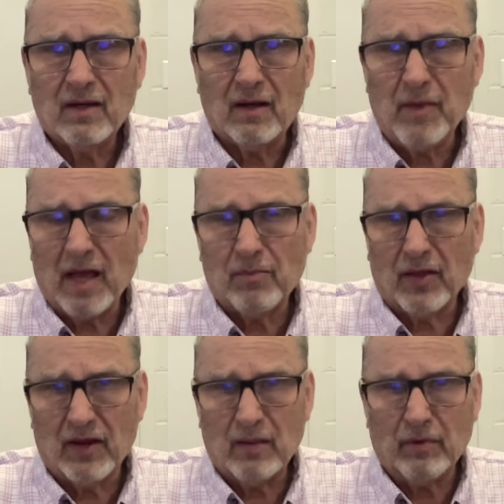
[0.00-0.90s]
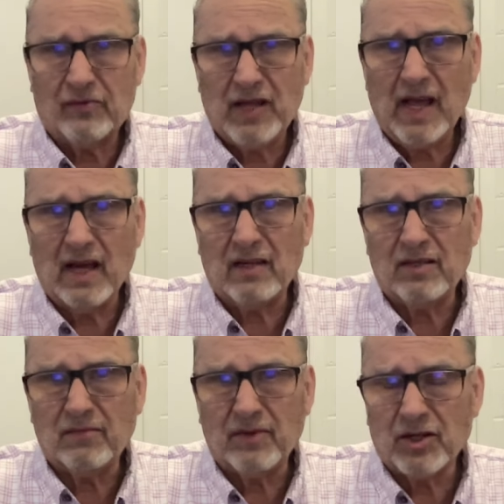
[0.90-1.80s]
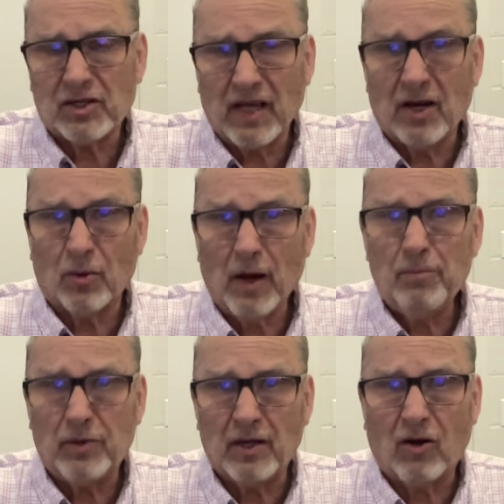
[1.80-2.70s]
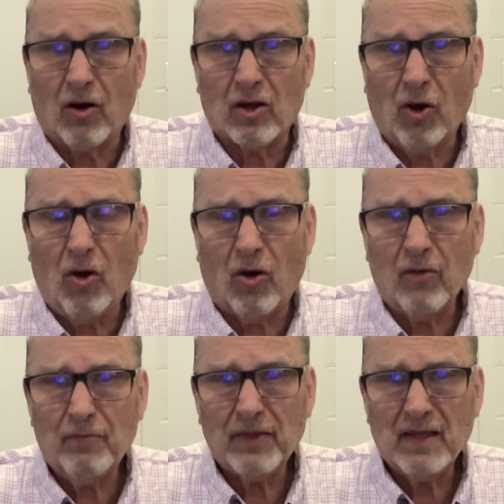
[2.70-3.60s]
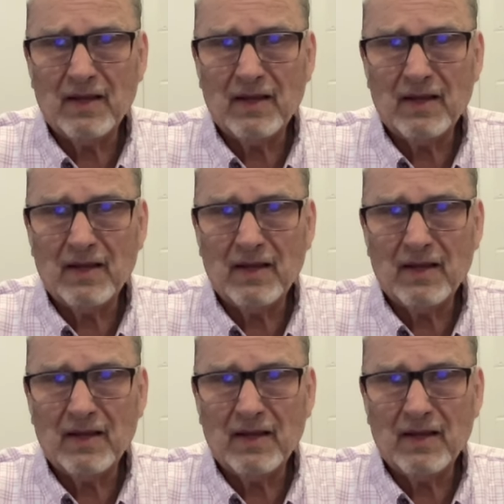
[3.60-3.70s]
a man by the name of Ted just interrupted our call.